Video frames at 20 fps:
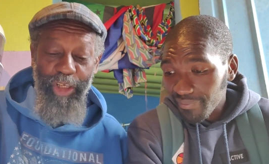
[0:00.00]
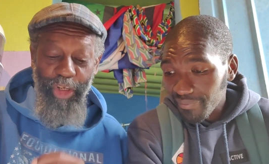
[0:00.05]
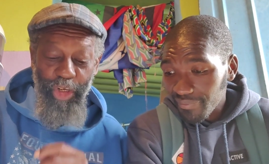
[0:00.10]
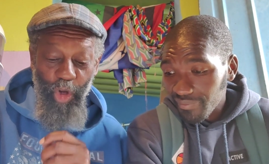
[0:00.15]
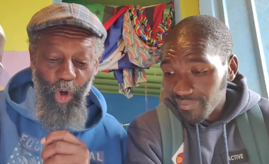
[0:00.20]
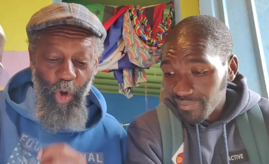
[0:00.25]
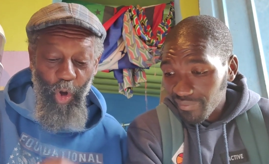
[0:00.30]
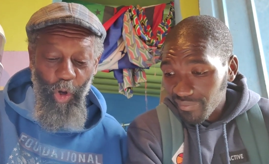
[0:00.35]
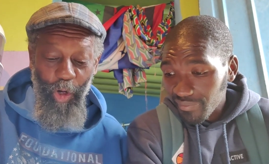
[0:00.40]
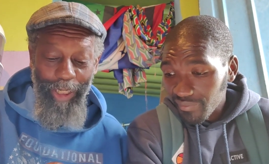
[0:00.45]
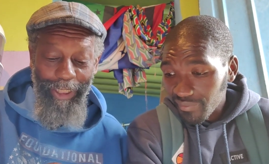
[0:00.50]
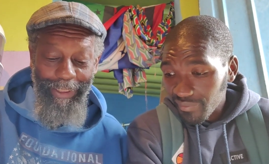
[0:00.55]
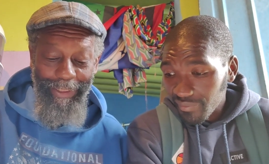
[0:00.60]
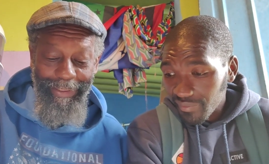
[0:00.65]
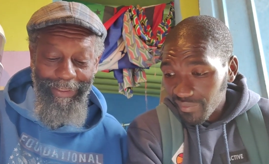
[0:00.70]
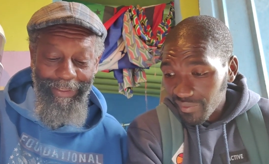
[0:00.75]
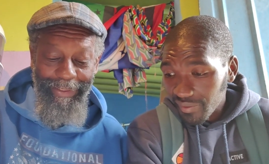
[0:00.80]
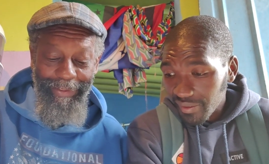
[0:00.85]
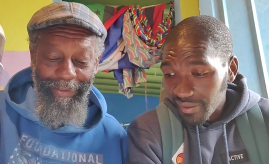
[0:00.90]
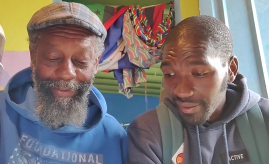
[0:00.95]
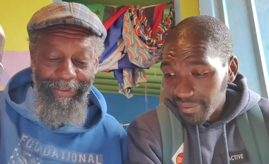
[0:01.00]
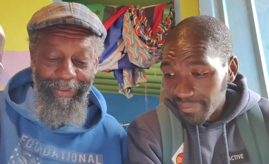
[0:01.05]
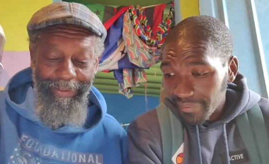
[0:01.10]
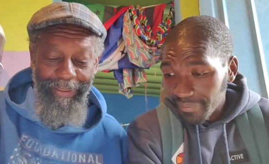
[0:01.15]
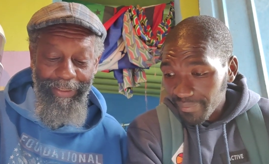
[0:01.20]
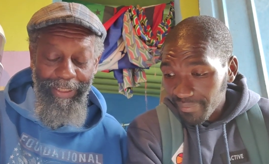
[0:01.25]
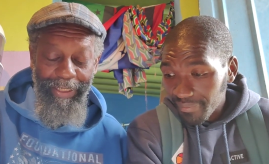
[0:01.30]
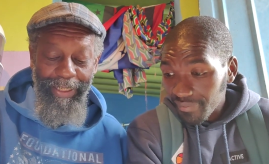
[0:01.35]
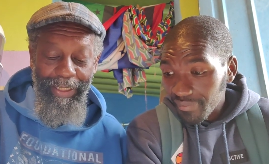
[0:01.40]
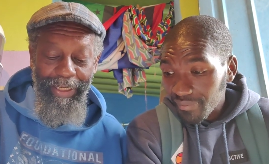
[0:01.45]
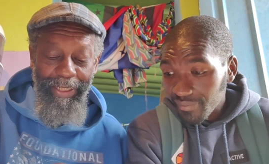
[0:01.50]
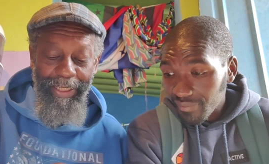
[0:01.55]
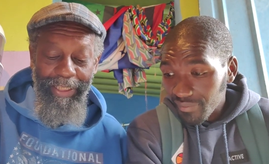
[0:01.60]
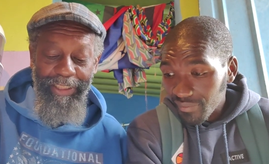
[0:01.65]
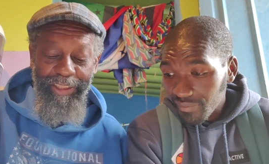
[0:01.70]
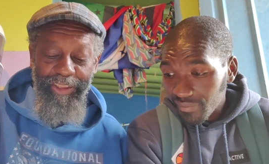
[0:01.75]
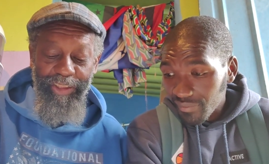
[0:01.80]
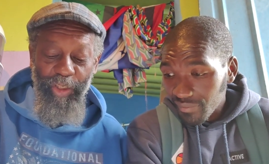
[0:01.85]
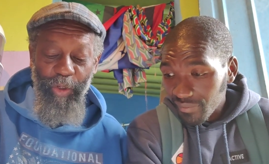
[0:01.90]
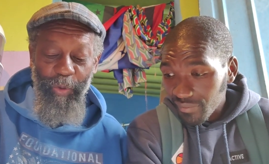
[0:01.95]
Speaker 1: noise
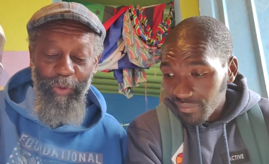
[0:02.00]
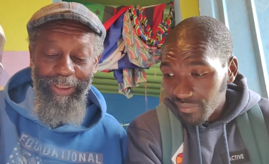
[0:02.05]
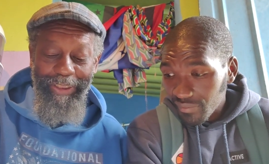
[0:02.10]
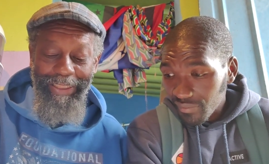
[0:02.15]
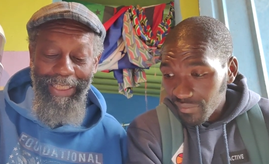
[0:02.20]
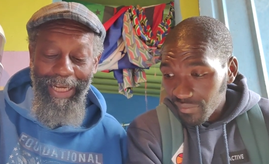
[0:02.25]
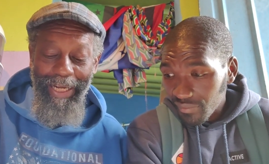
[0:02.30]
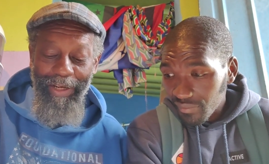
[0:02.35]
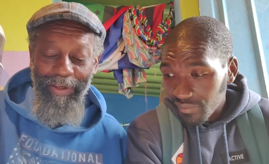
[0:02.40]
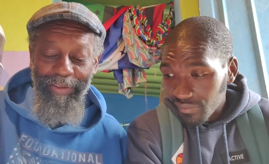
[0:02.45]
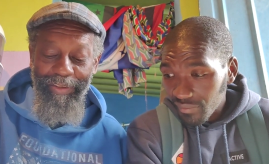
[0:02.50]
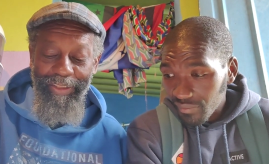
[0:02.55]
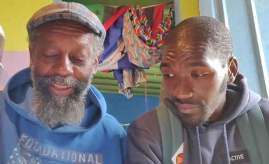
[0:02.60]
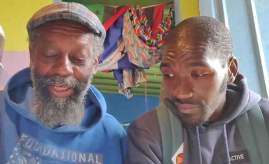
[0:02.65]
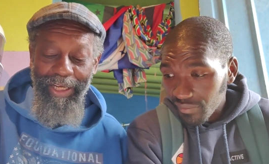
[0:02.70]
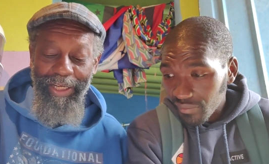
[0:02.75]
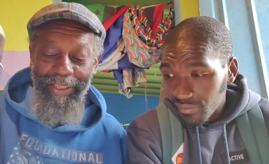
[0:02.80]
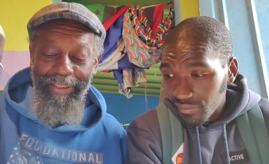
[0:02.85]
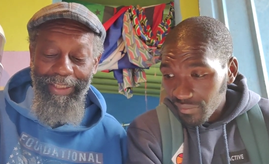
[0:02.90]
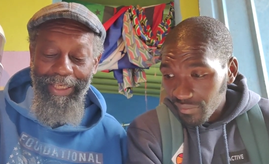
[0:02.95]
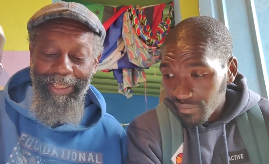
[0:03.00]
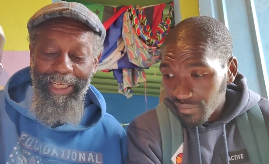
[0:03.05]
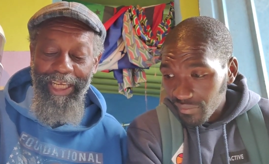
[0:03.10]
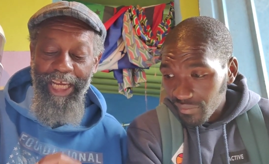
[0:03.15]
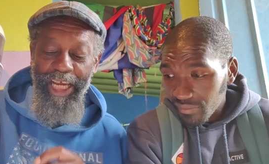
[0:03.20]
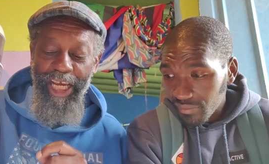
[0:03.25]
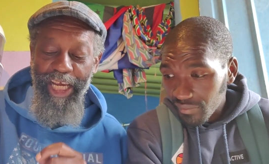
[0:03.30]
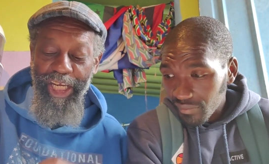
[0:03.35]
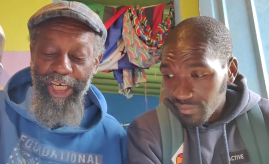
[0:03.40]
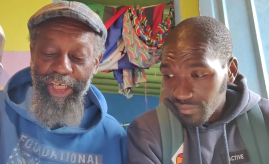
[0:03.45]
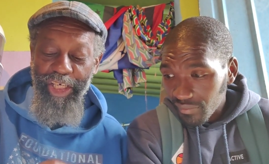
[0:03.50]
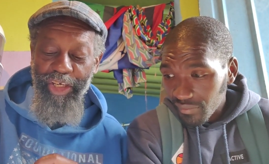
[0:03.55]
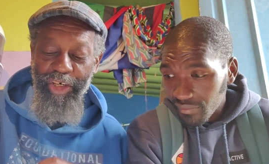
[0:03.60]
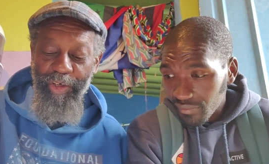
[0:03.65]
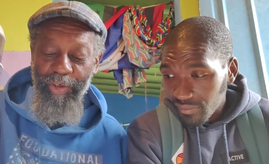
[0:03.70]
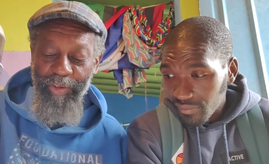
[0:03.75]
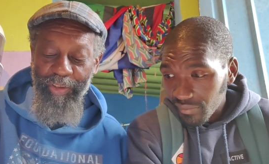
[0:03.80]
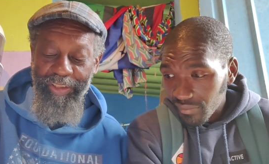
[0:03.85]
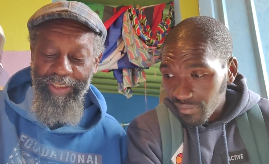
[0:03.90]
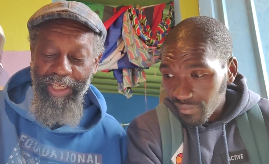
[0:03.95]
is those sounds that
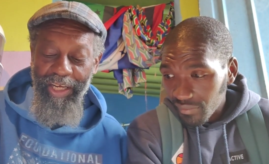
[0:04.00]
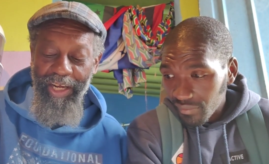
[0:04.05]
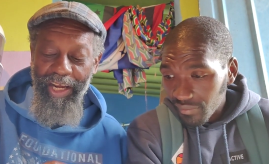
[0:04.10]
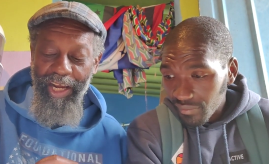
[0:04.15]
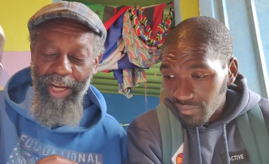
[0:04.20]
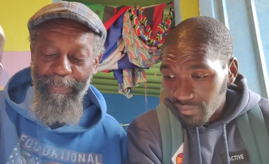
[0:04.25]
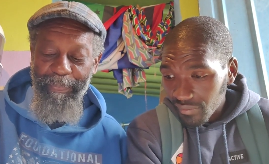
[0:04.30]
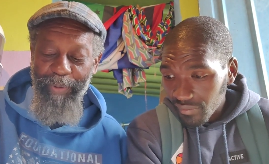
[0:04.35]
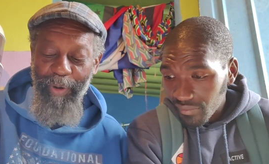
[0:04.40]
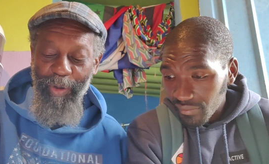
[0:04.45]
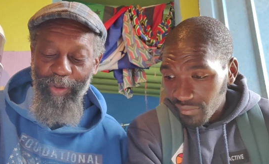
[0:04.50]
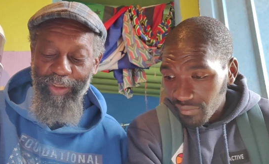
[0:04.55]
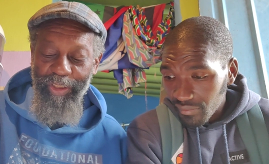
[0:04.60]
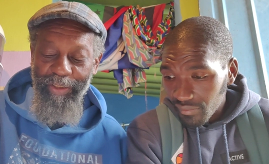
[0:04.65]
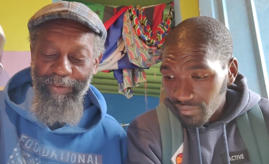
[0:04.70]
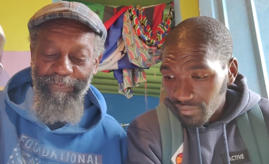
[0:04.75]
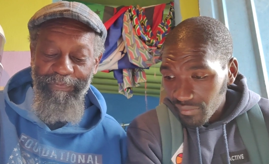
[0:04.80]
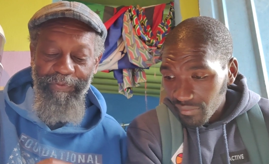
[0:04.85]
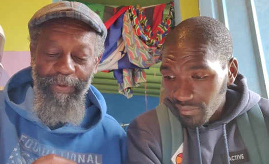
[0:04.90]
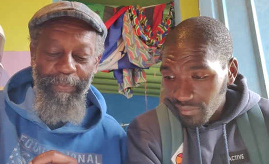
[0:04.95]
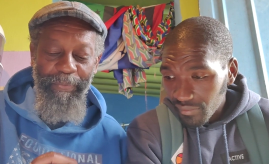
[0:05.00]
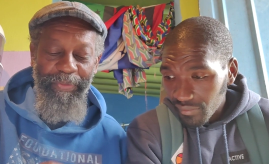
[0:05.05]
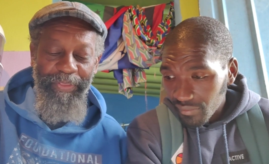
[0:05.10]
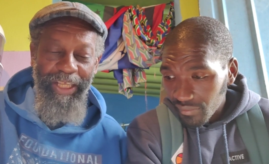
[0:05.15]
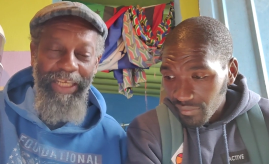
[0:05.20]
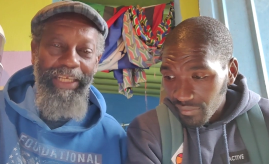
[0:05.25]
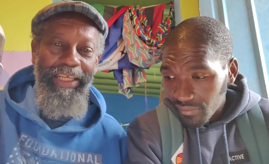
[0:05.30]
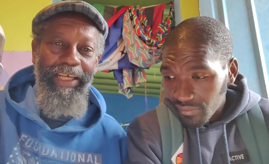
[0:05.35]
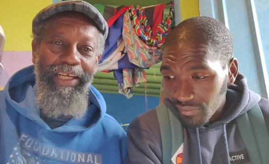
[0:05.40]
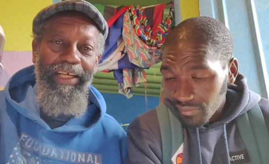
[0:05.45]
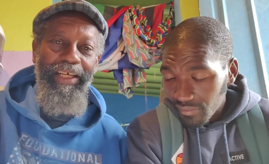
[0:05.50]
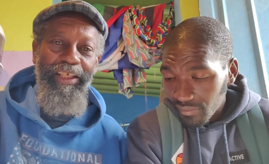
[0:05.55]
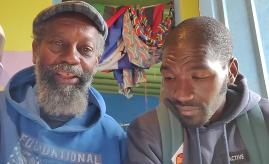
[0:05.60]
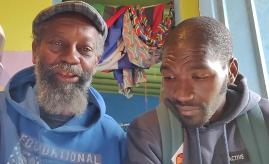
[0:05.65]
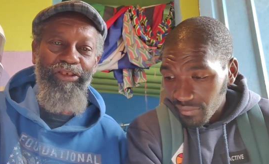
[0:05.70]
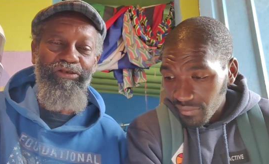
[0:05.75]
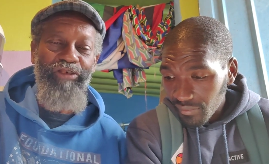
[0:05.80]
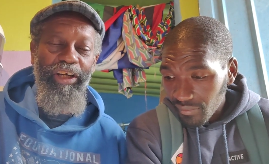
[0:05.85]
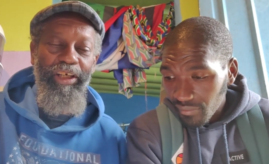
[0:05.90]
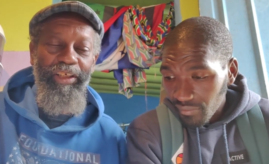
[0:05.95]
hinders a person from thinking
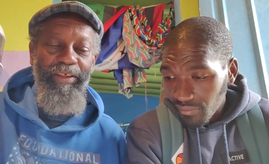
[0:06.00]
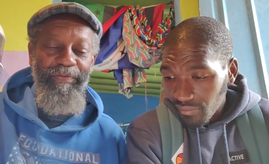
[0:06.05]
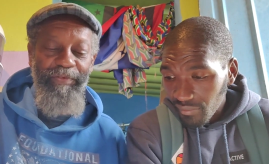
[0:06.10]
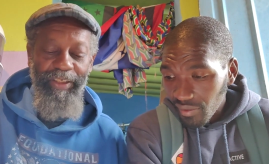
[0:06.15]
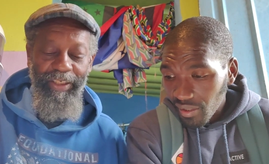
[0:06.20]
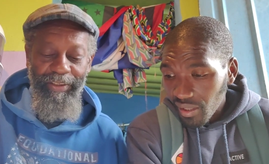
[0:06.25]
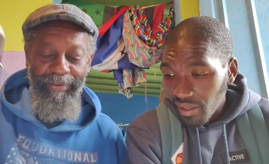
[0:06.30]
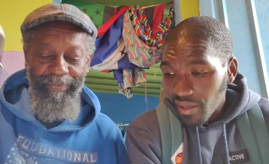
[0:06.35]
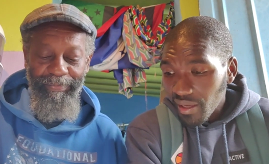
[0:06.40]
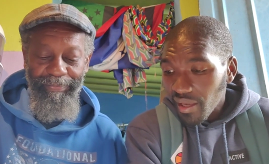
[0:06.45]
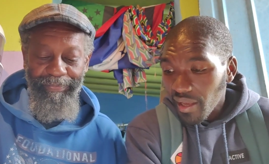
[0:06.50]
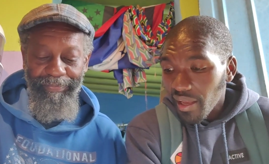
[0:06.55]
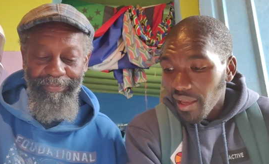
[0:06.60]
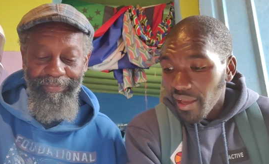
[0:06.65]
constructively.